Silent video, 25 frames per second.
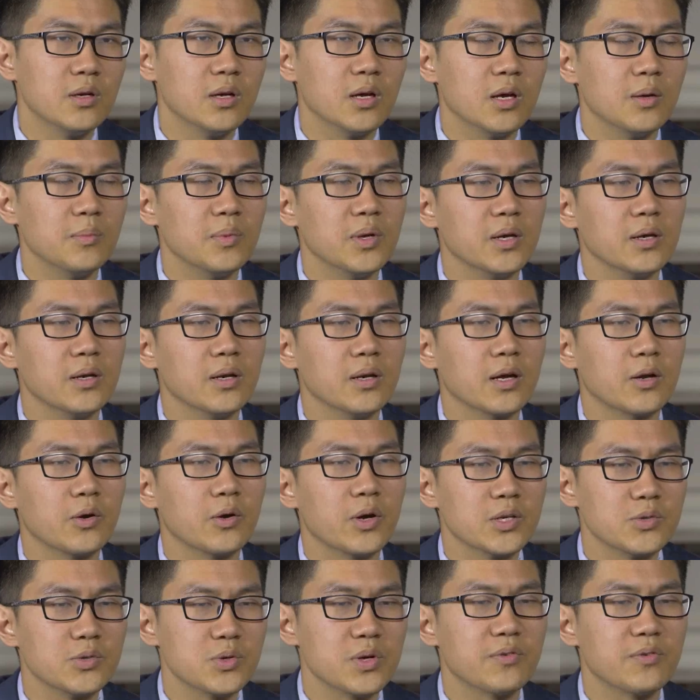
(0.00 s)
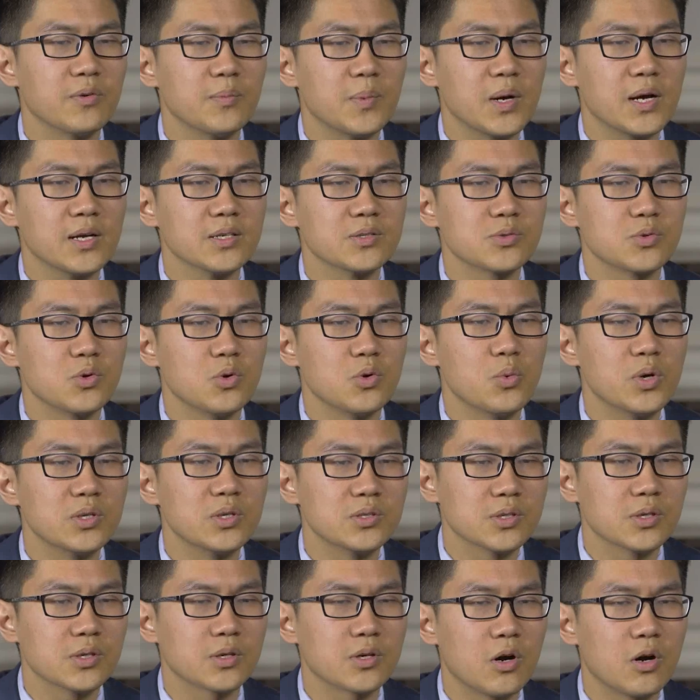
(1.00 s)
I mean, I graduated from high school,
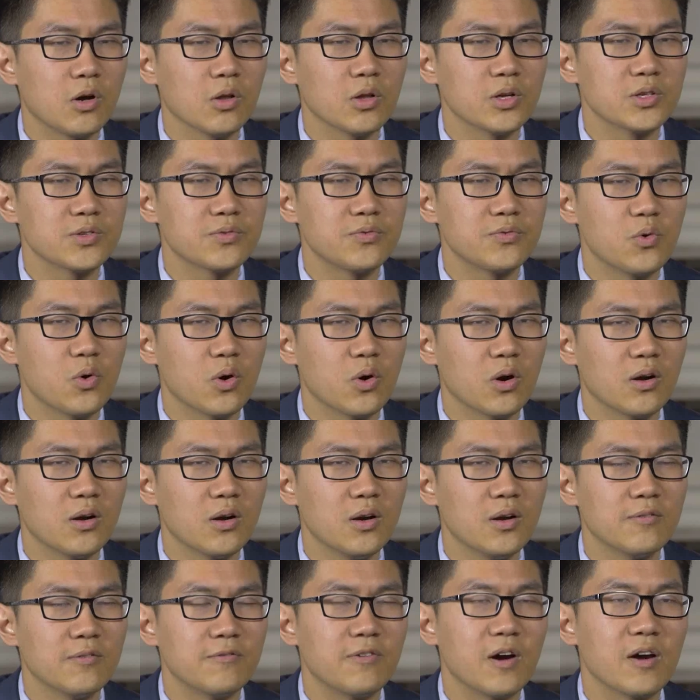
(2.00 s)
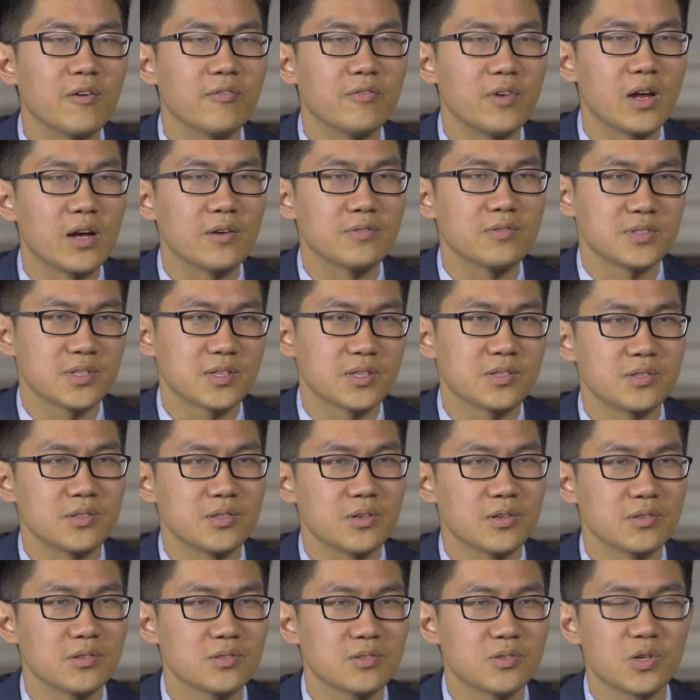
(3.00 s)
went to college for 5.5, 6
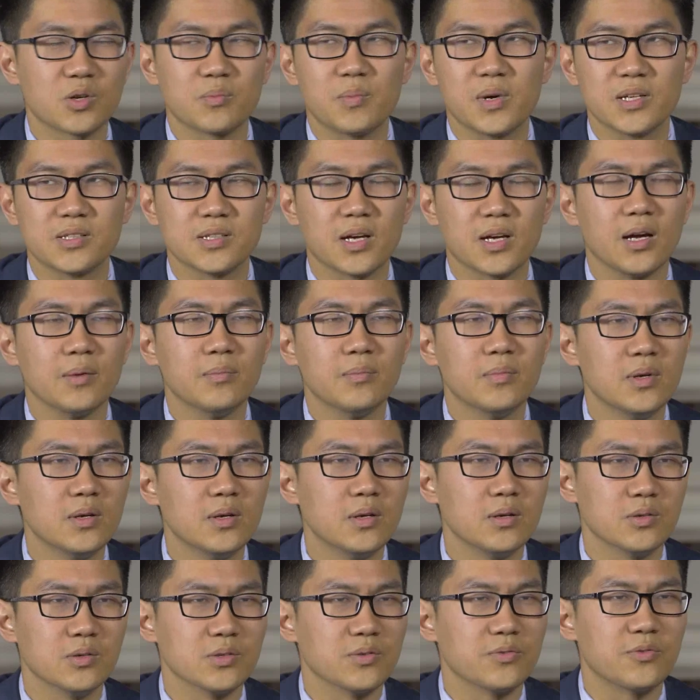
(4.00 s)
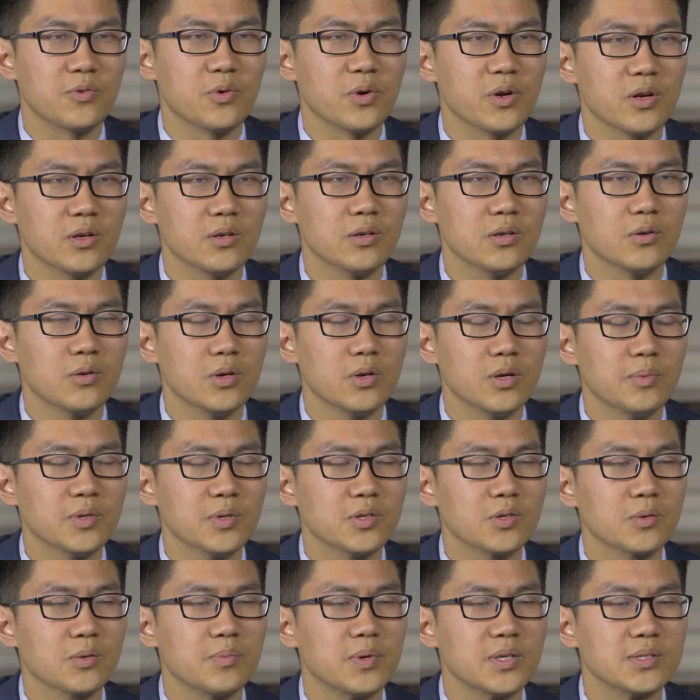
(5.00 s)
years. Took my time. It was a 4-year degree, but
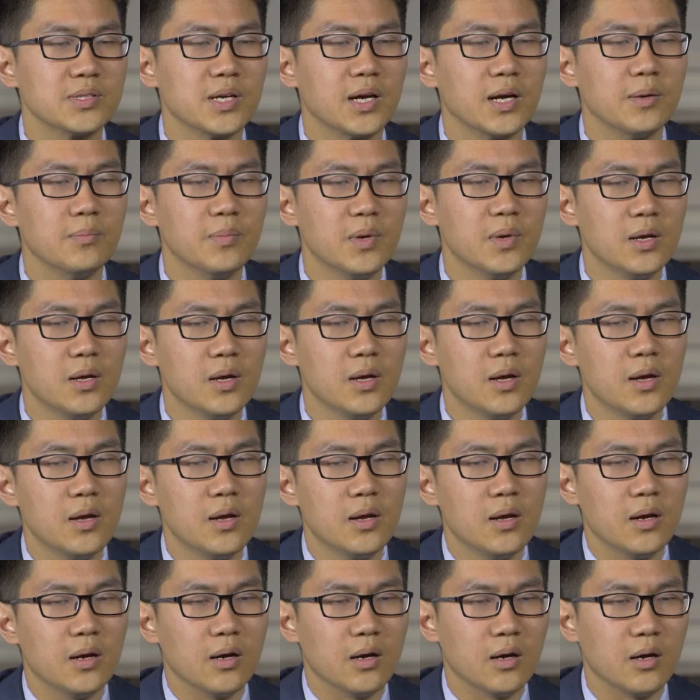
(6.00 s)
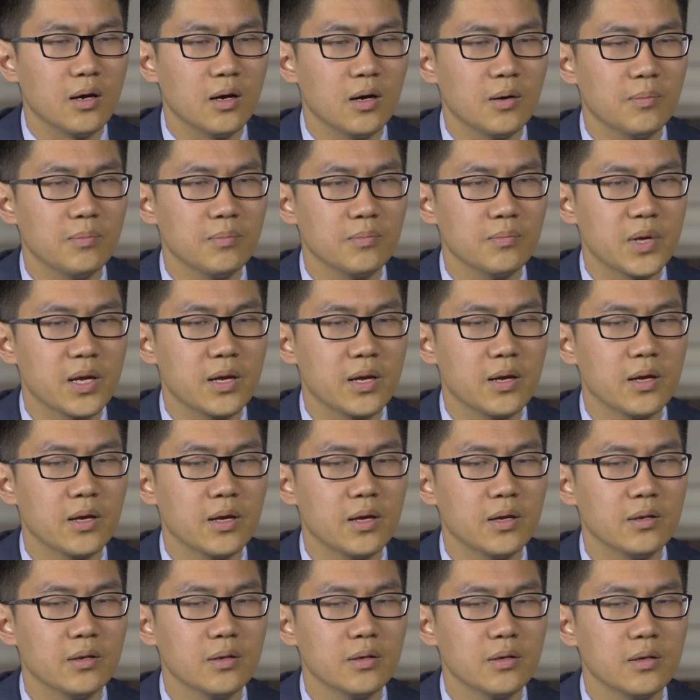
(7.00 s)
took my time.
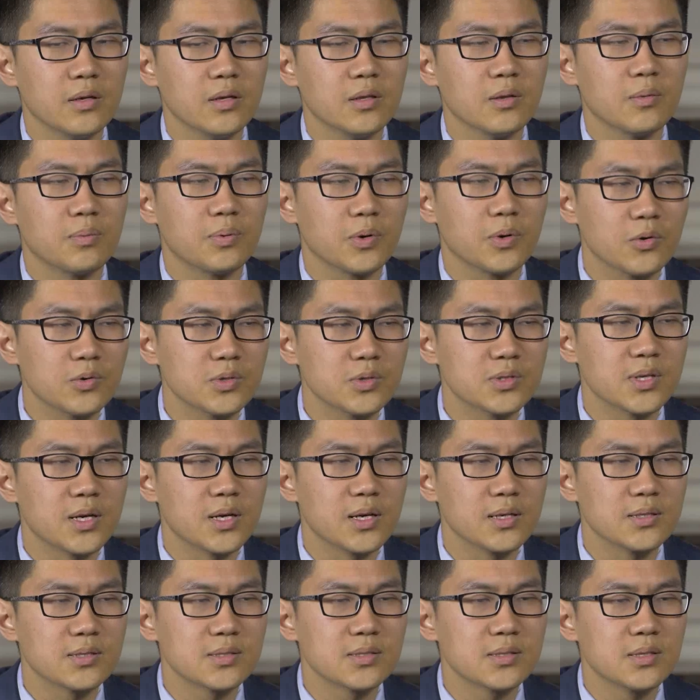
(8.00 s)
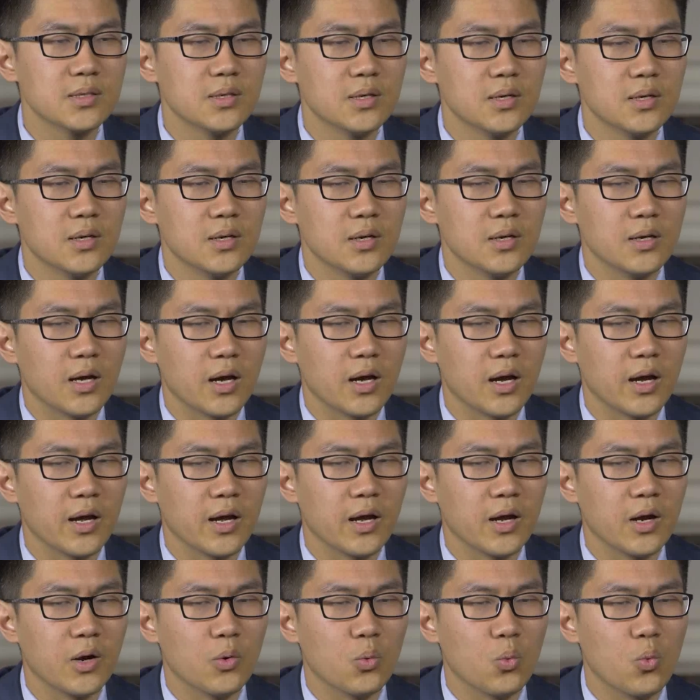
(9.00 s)
And in the process,
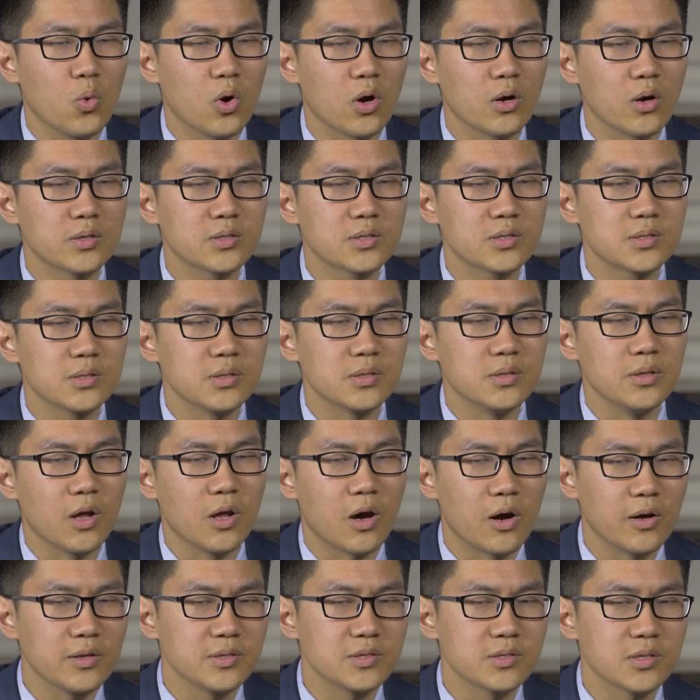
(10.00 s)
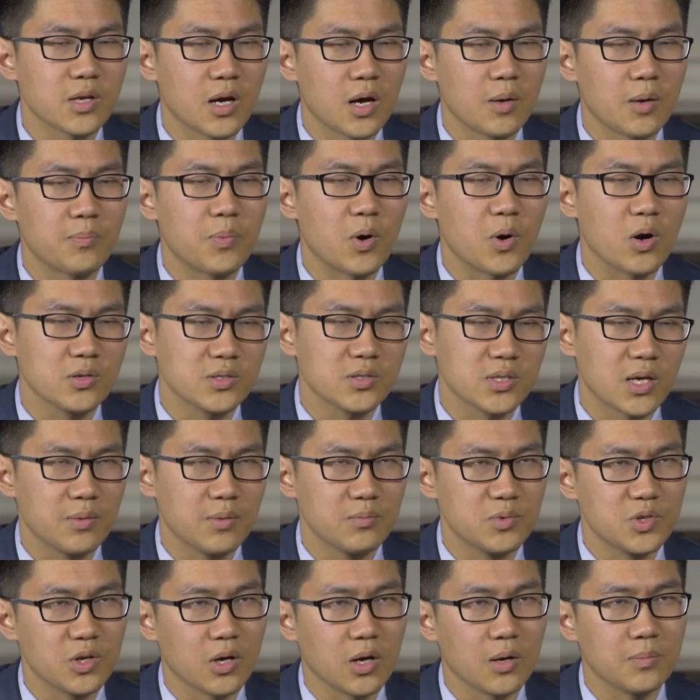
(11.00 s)
I worked non-stop
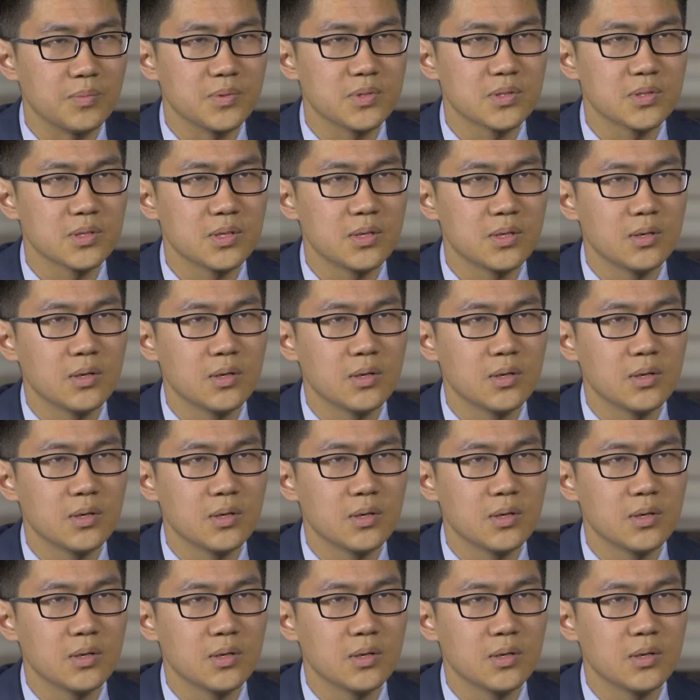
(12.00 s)
part-time jobs